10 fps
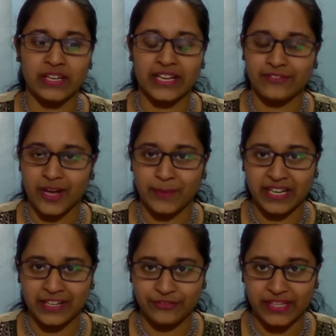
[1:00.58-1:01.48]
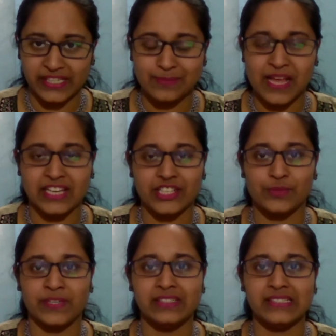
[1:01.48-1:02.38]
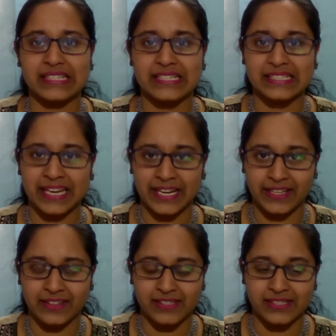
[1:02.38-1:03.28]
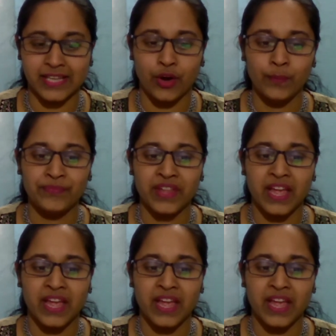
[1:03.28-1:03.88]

on environment and waste management since eight years now